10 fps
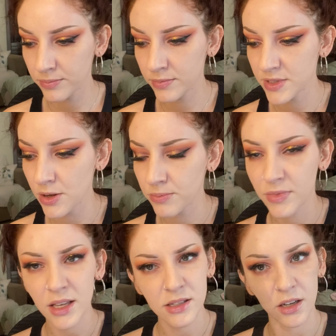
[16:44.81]
So
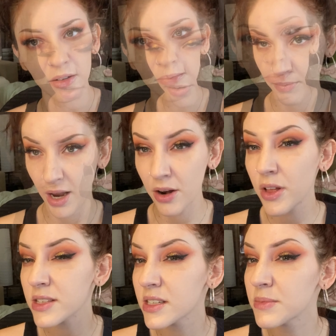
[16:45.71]
that's good. So, I know
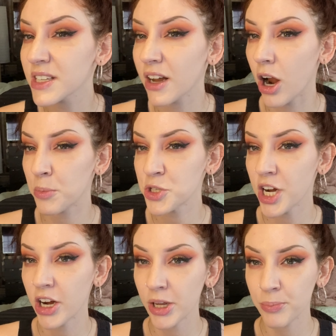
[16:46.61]
that seems like
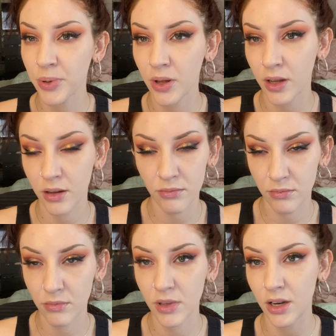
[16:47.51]
arbitrary, but
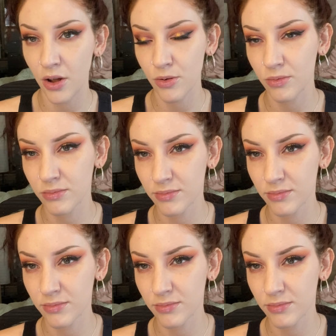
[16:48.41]
you know,